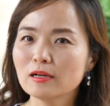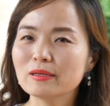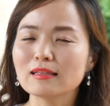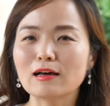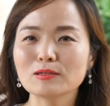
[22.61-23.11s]

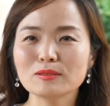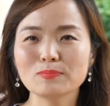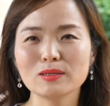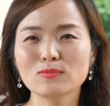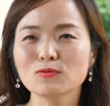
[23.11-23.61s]
A lot of the
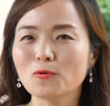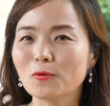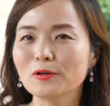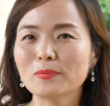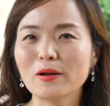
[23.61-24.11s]
people
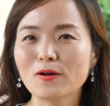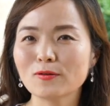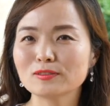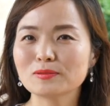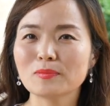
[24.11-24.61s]
worried
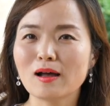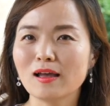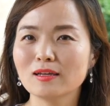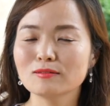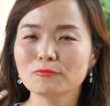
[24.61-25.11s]
about
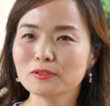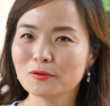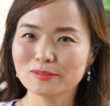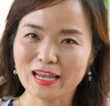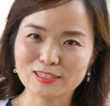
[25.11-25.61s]
my
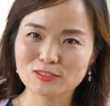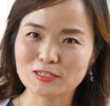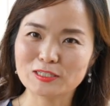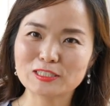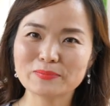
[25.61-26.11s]

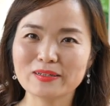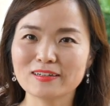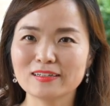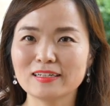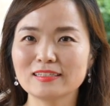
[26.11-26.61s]
relocations
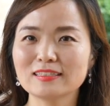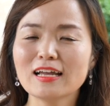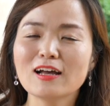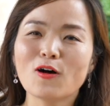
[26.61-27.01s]
because